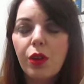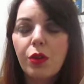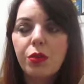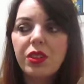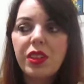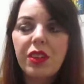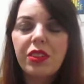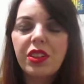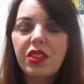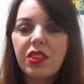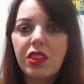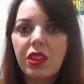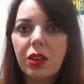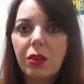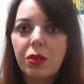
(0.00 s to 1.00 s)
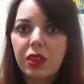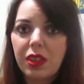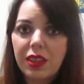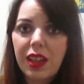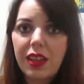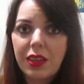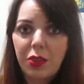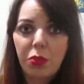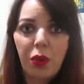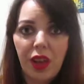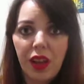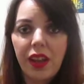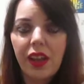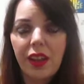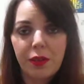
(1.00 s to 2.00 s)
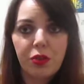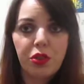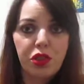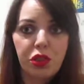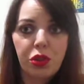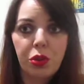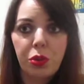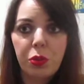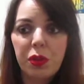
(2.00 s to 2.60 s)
for that reason alone, that is why I have two.